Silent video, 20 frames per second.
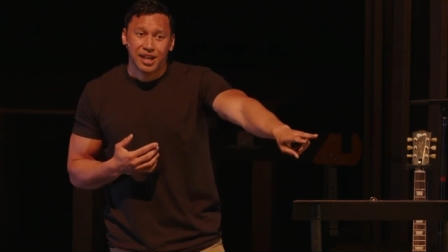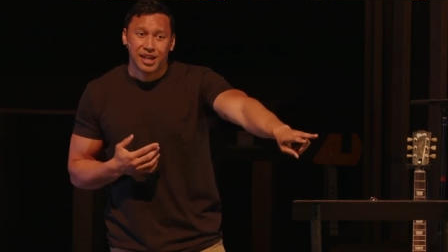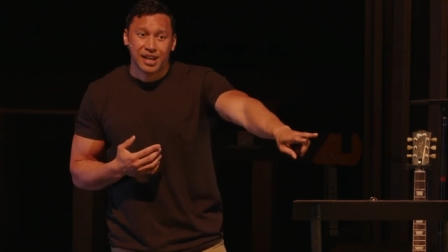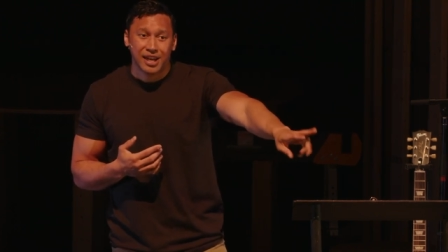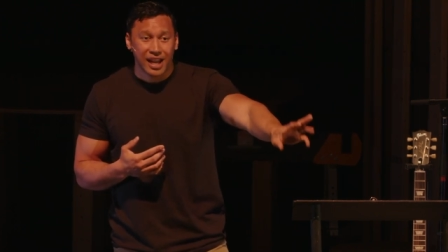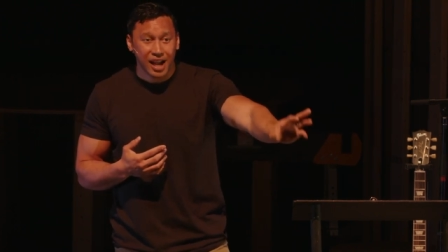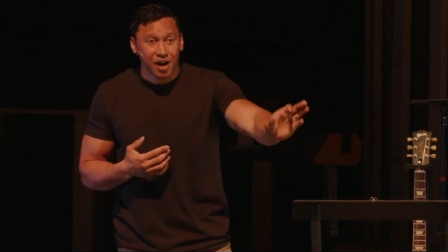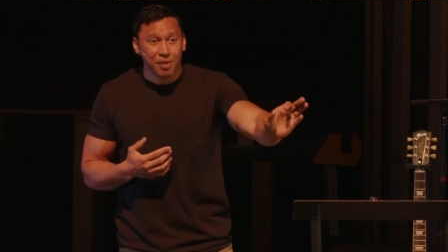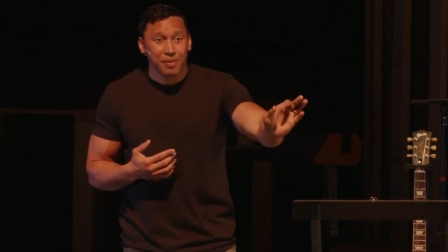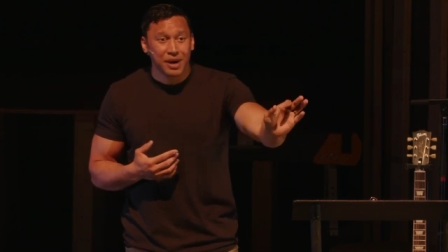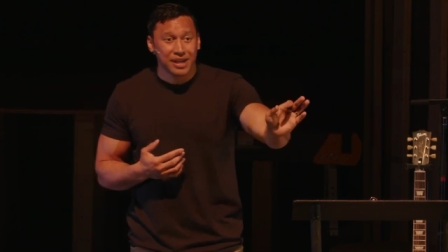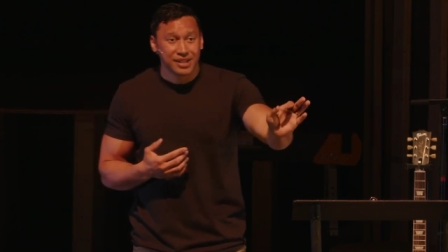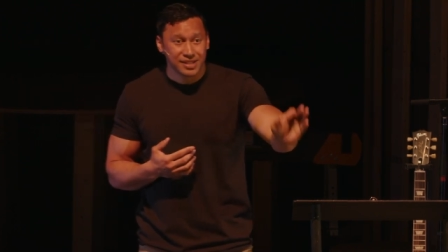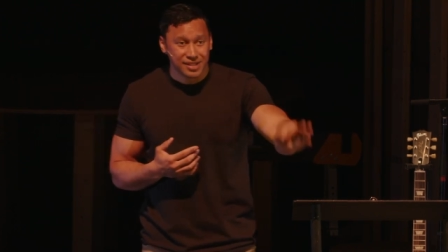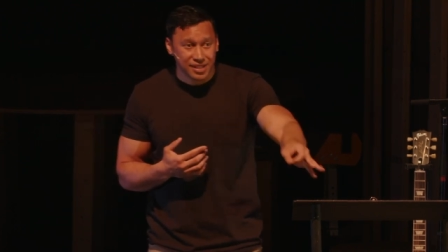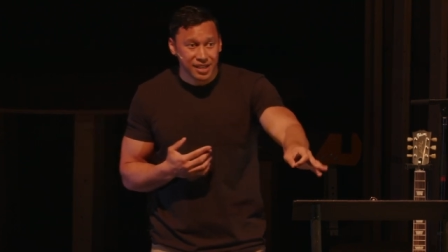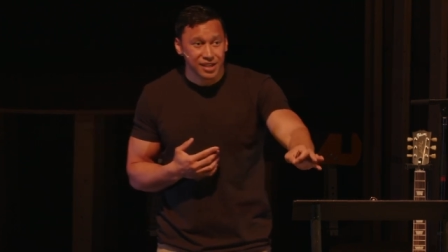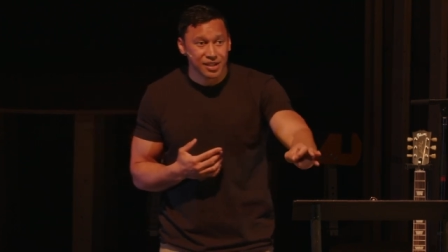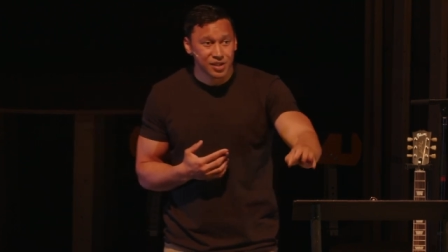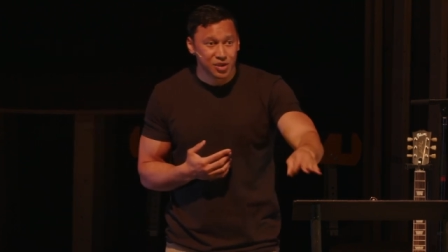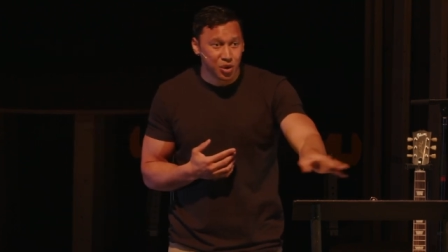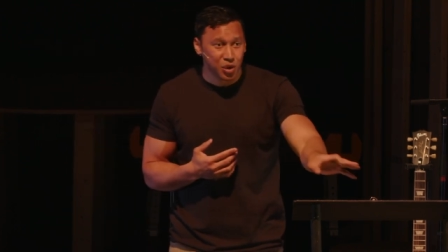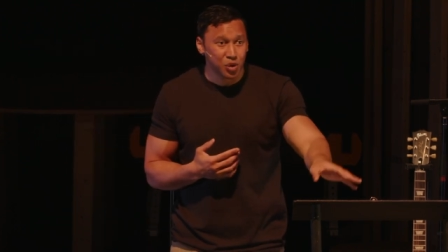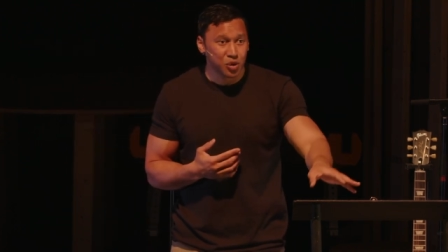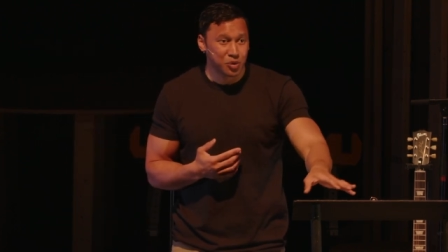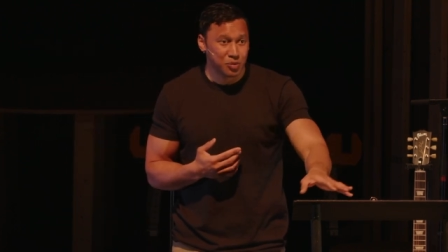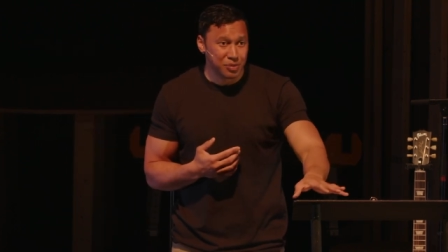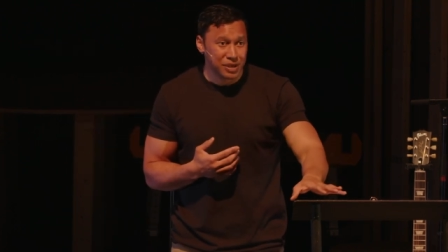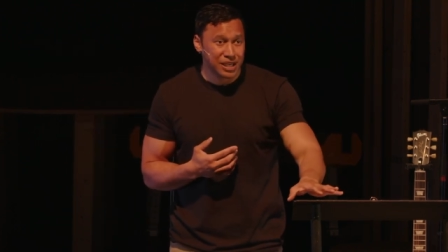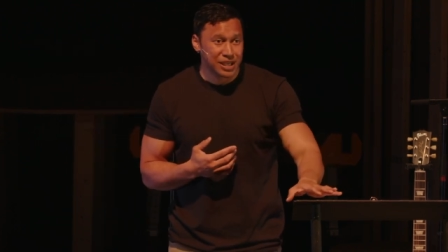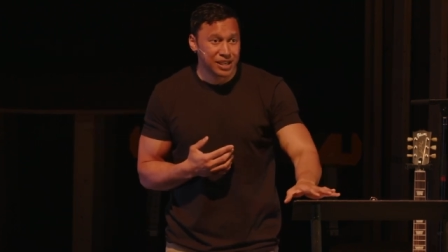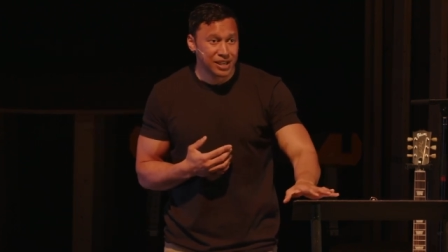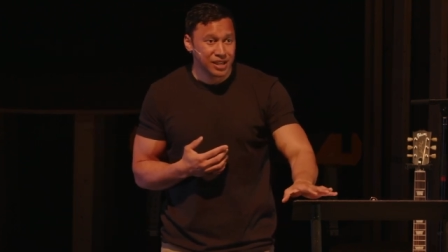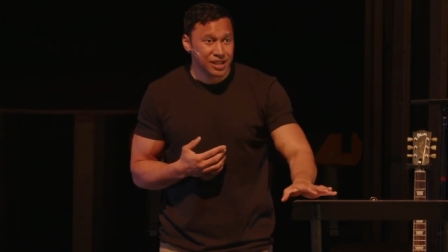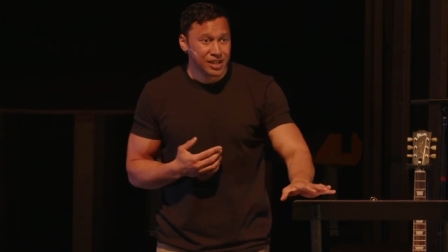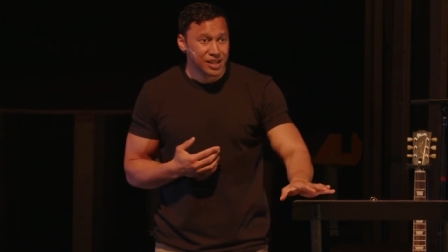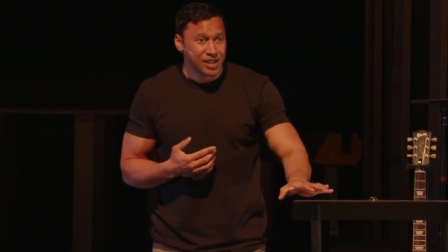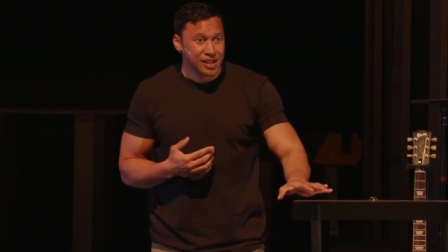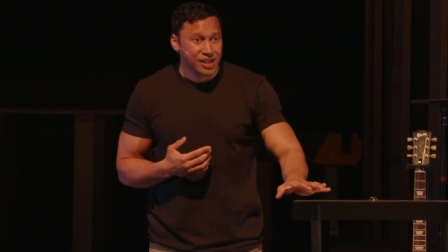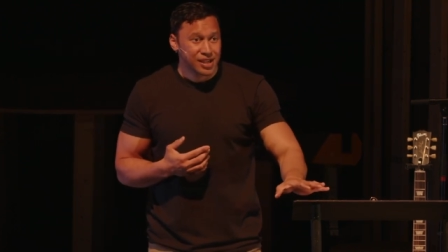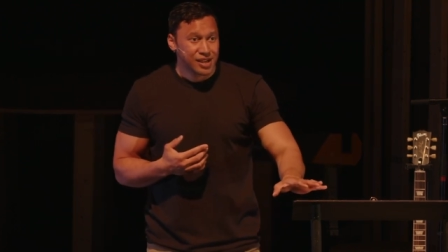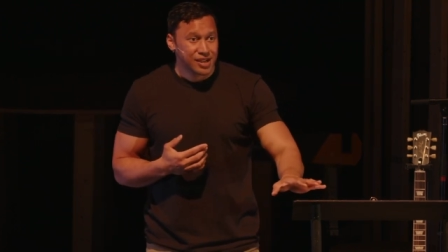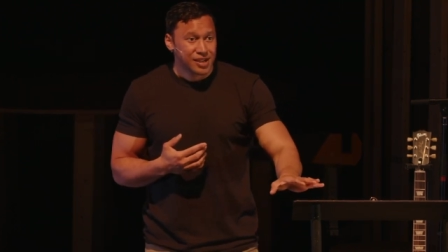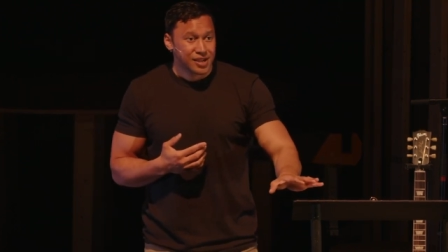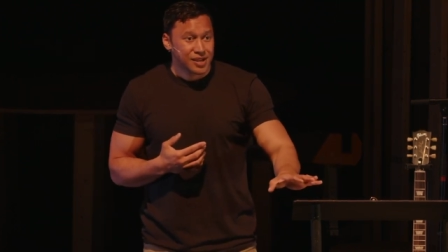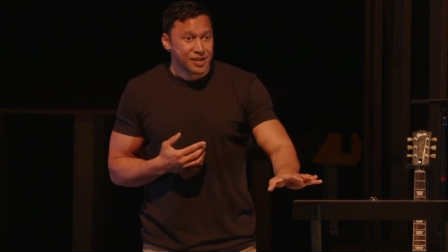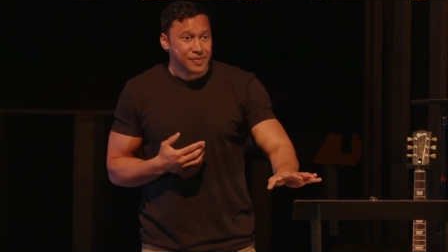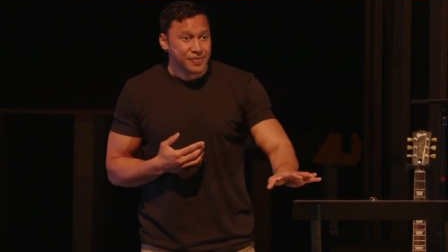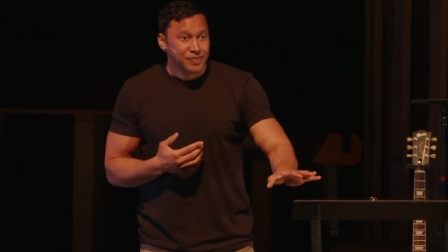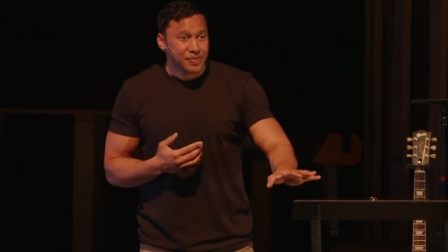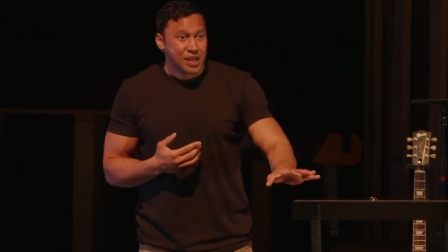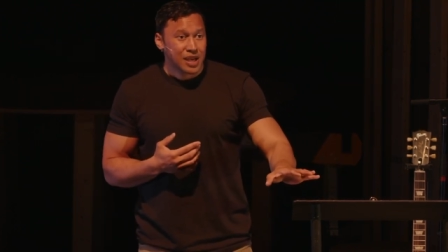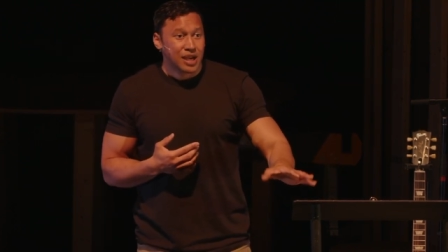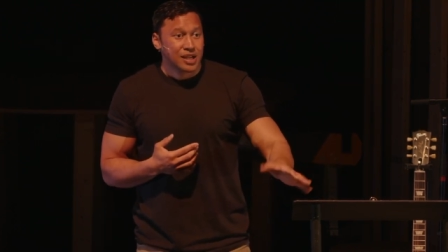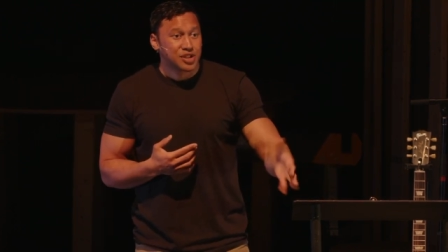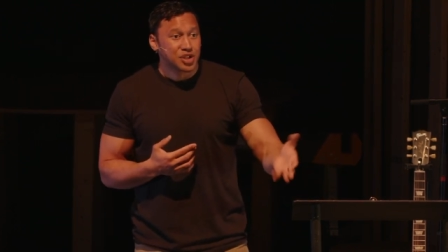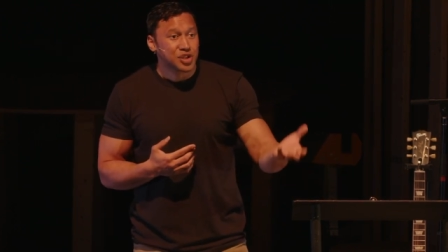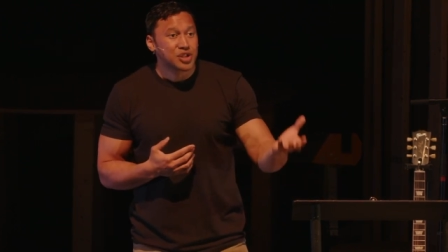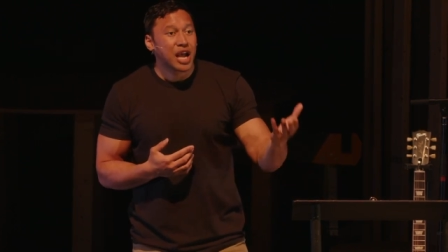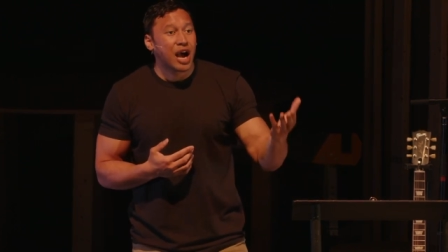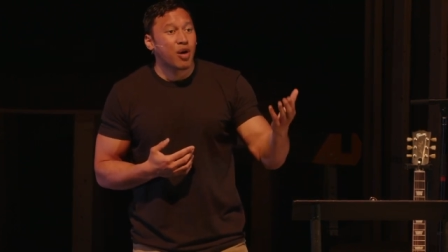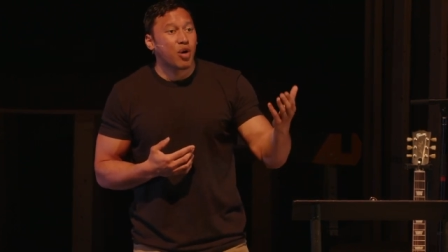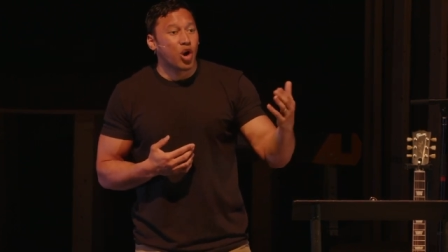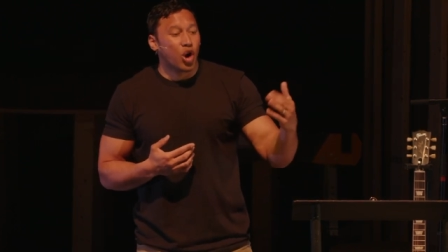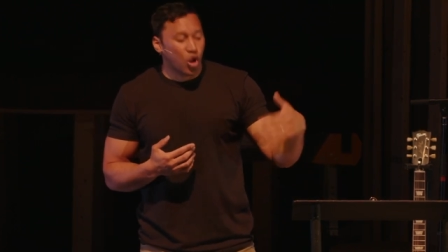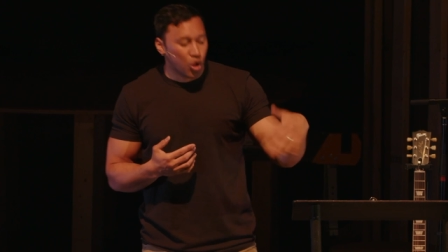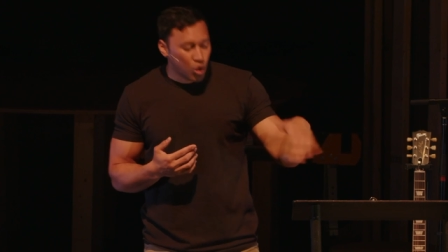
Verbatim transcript: and how my sin told me just how